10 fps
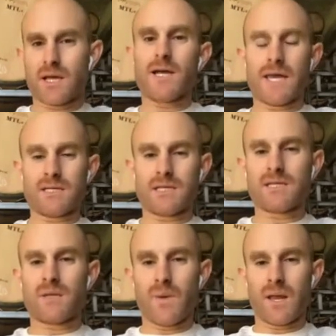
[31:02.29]
cases,
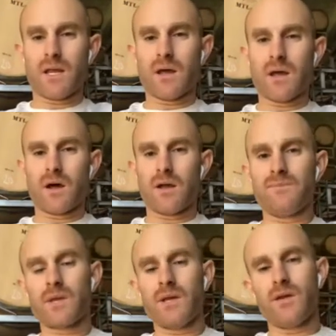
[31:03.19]
depending on
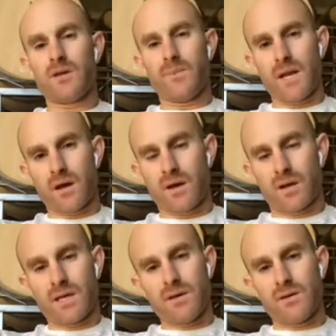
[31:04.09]
our
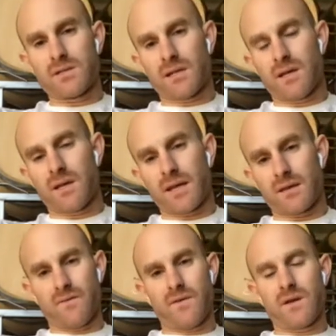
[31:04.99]
yields at
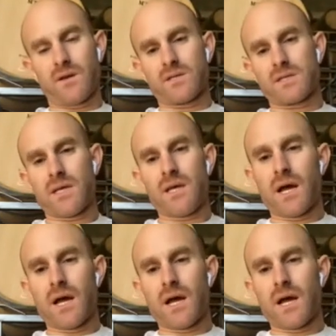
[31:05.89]
the vineyards.